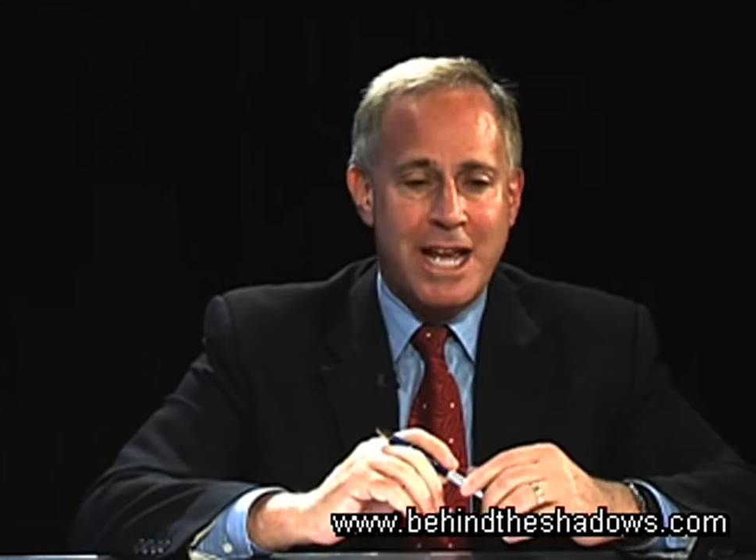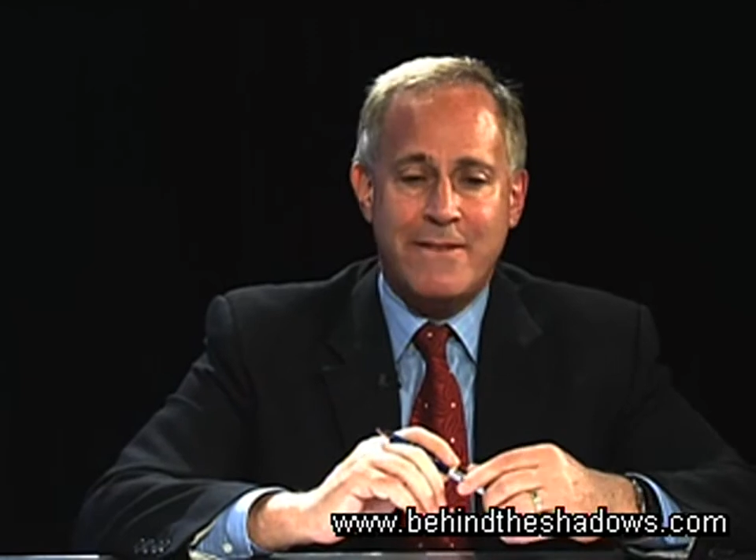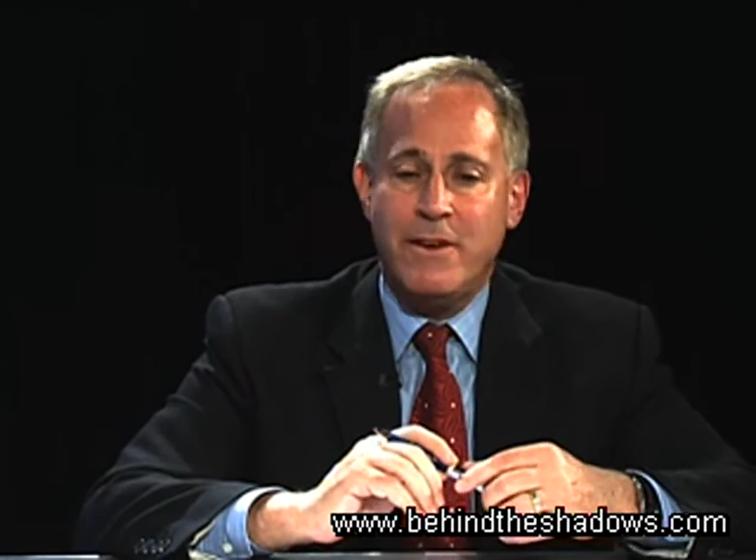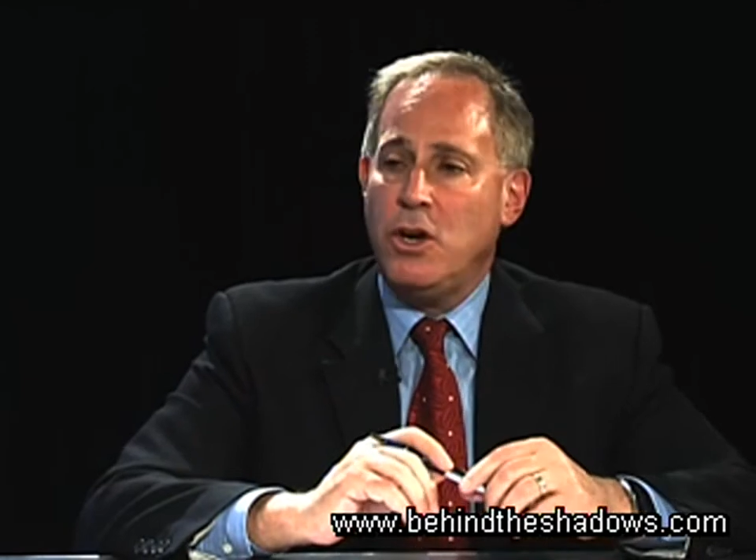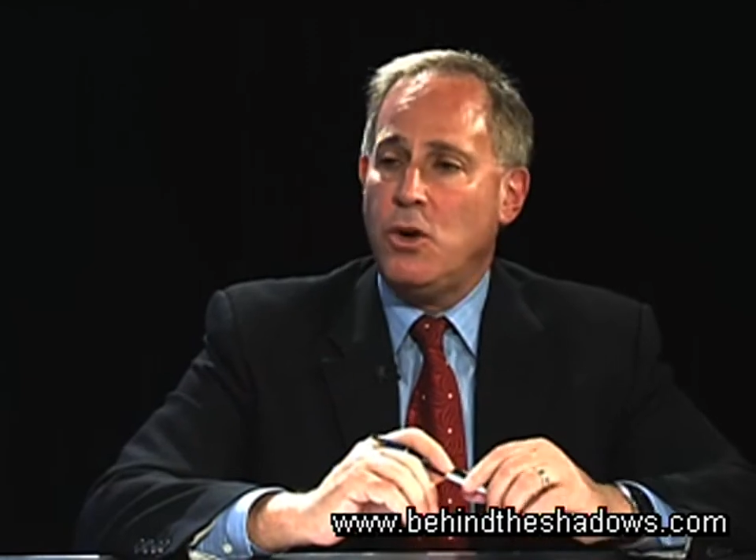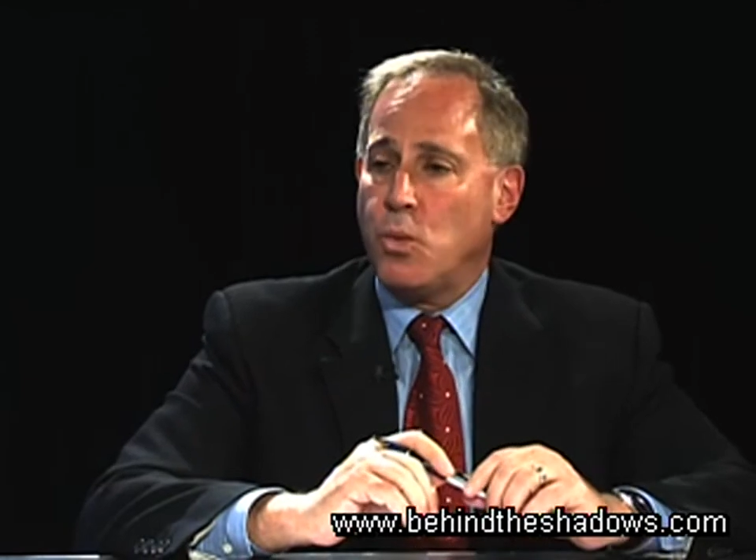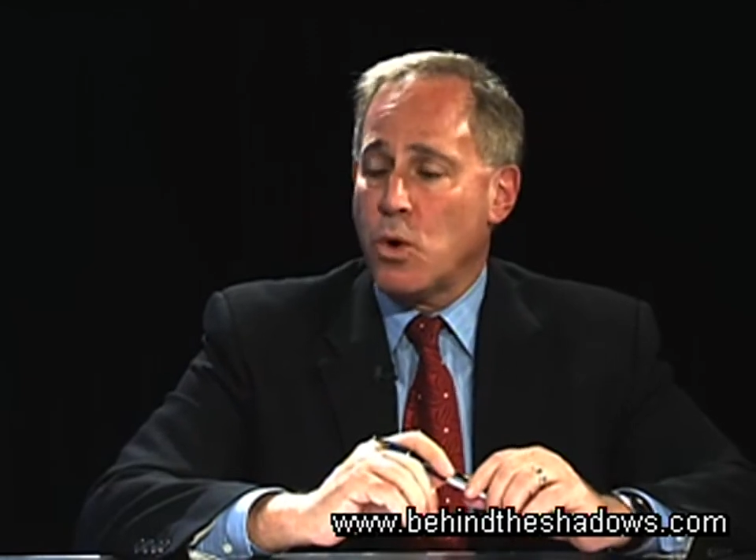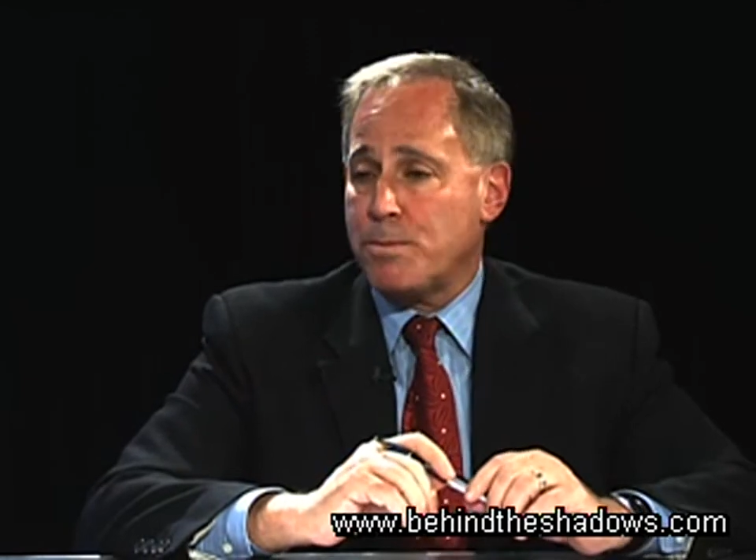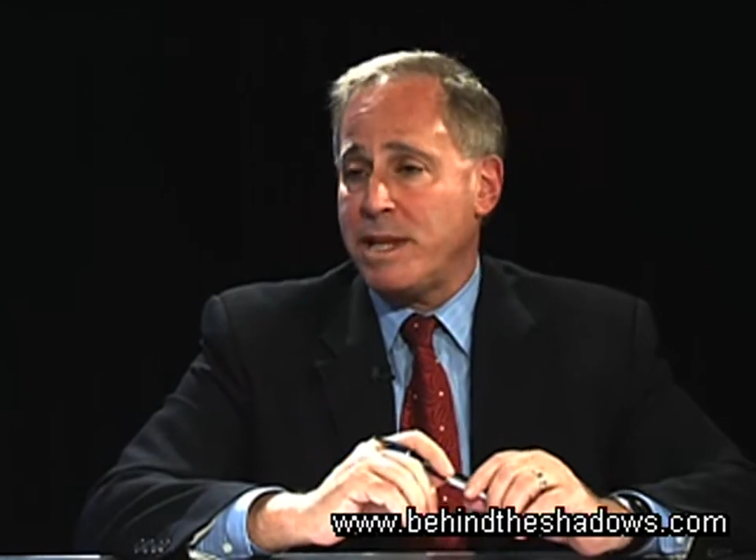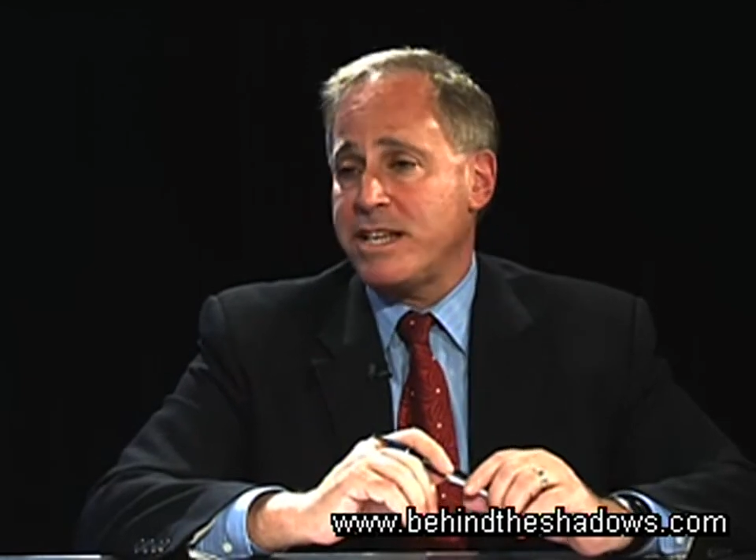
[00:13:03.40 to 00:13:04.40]
have
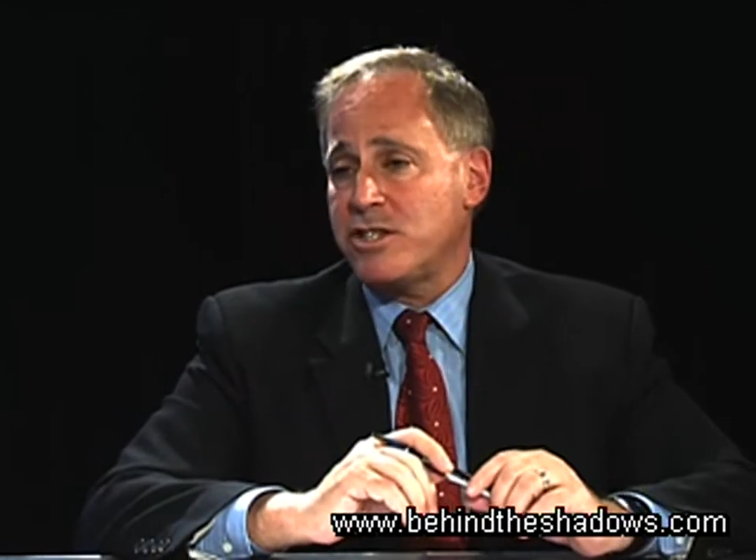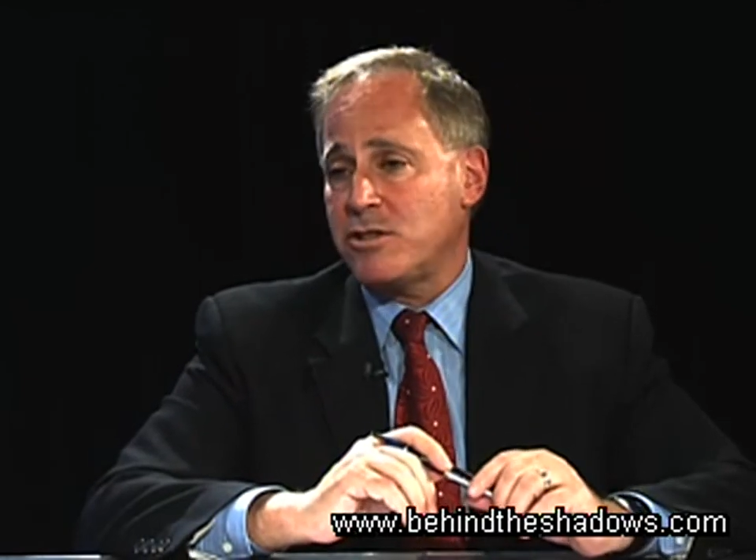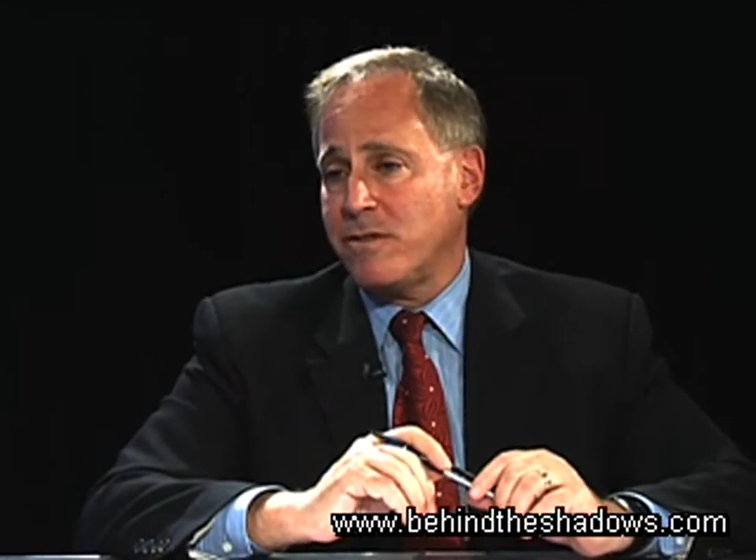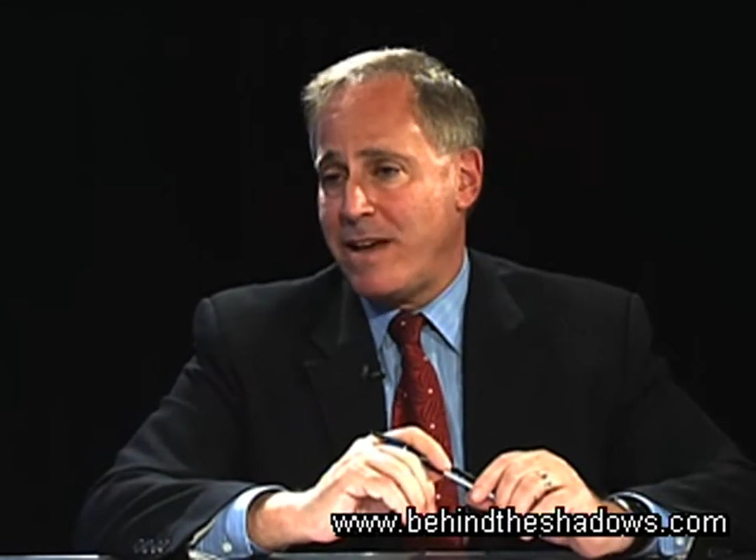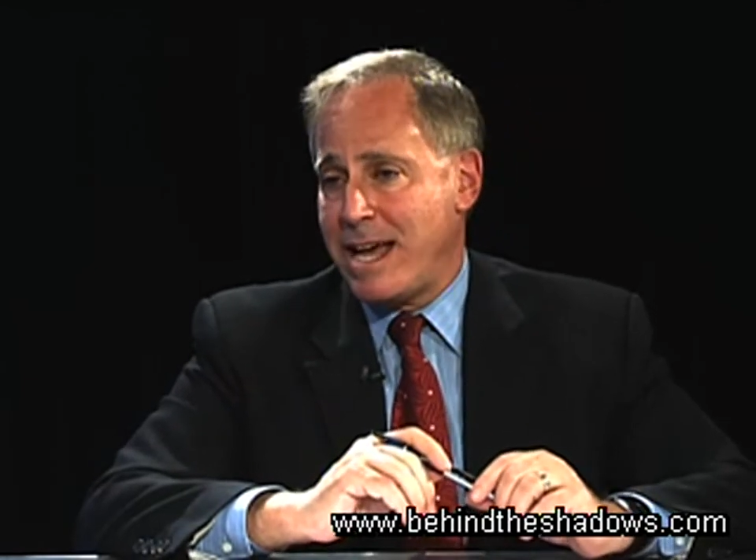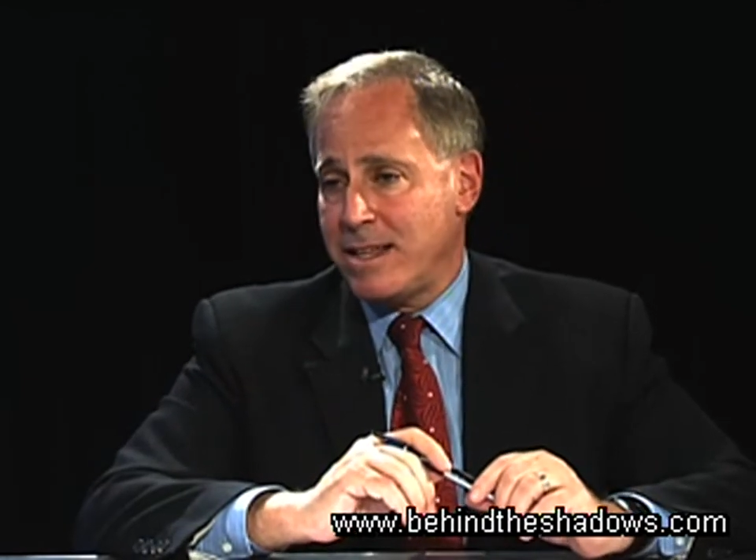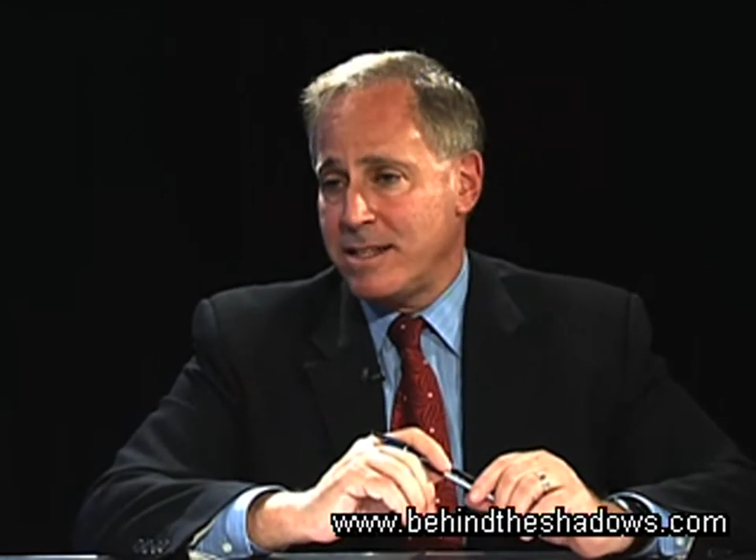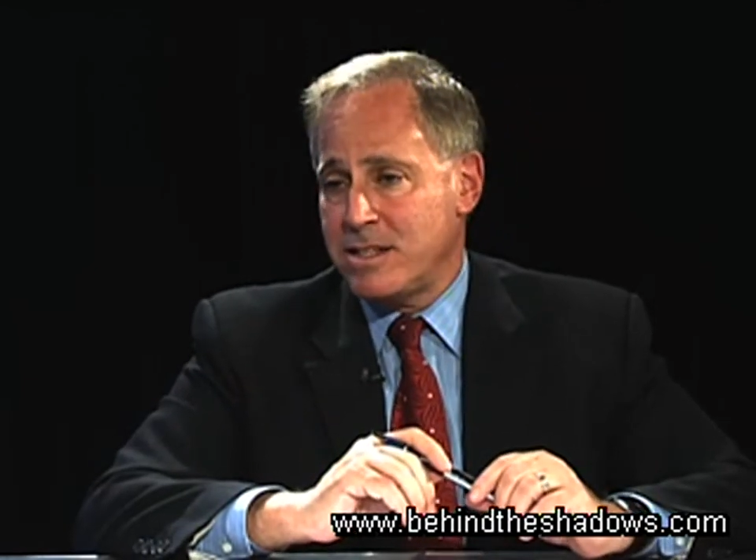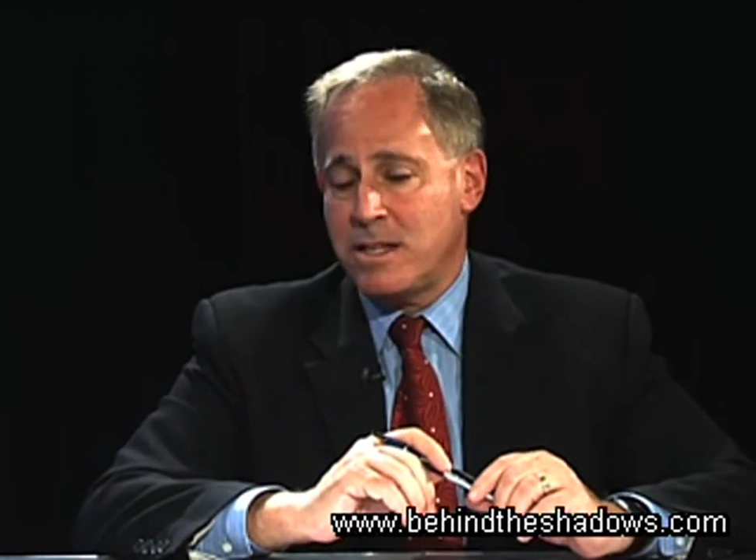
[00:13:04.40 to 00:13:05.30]
workplace surveillance